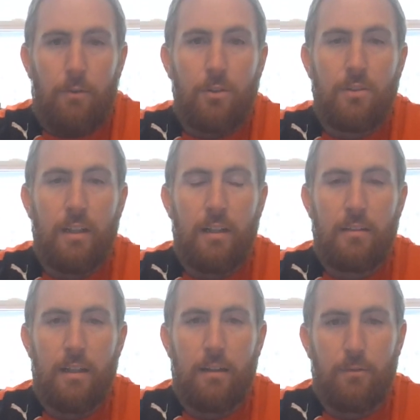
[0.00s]
First thing is
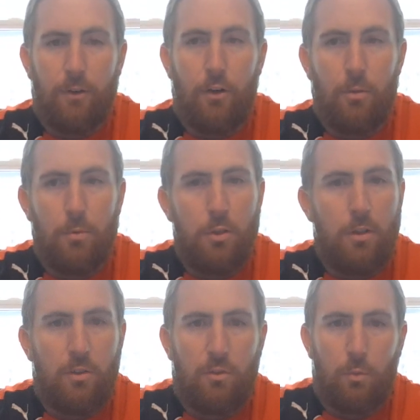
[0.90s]
they confirmed
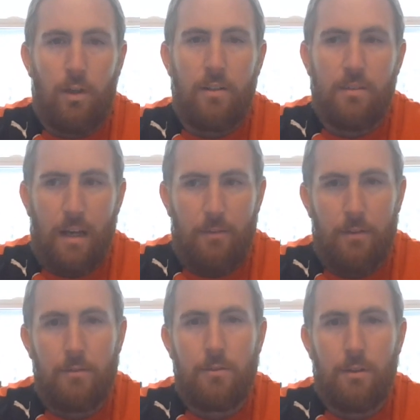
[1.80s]
units 3 to
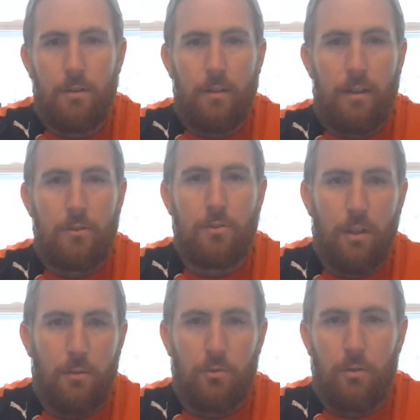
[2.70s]
7, so that was
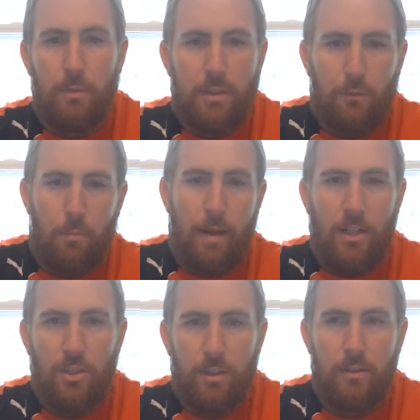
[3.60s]
good. There was a little
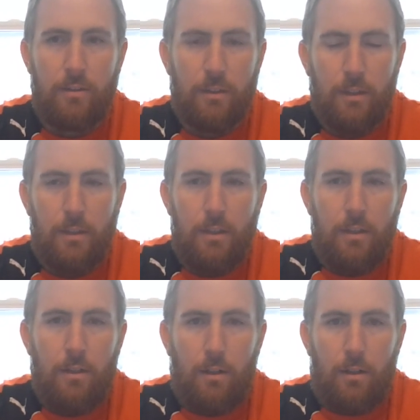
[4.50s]
misinformation
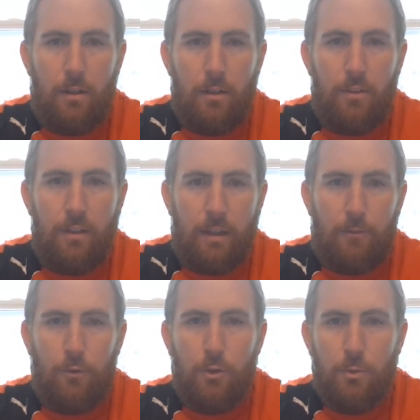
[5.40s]
on the thing they
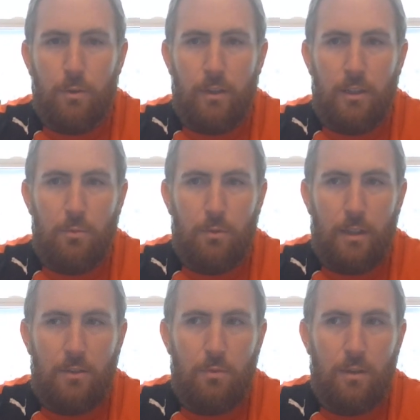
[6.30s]
first released where
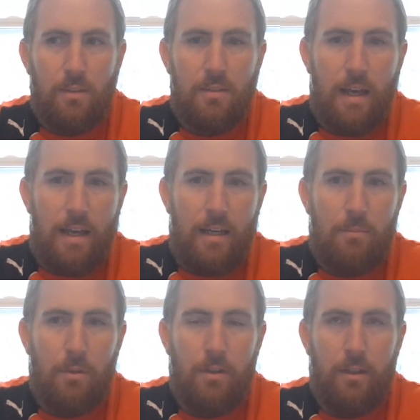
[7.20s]
that's what it
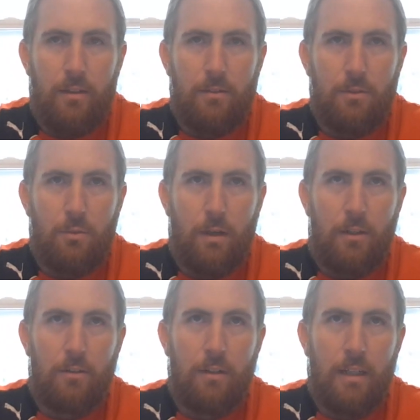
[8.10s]
said, but then
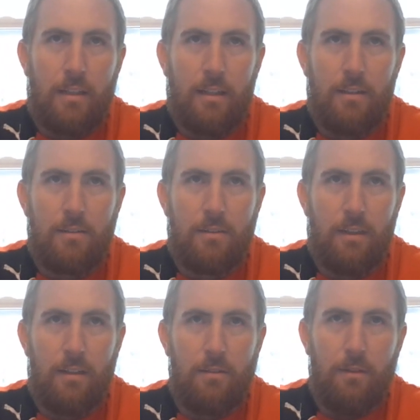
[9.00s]
directly underneath it, it
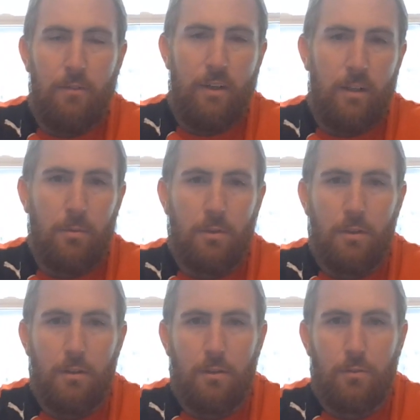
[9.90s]
said available
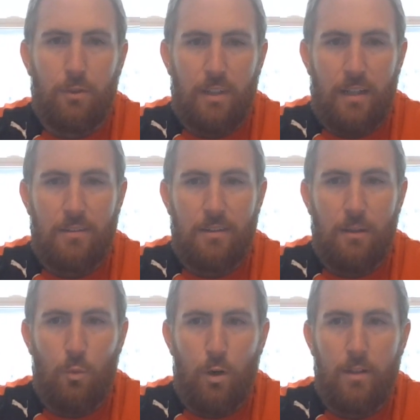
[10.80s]
units for
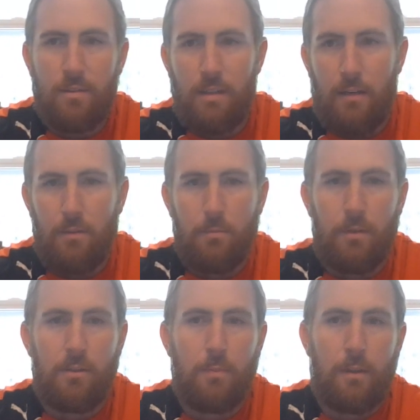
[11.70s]
testing 1 to 7,
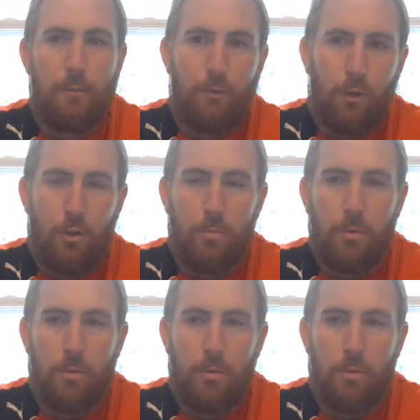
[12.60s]
but it's been confirmed.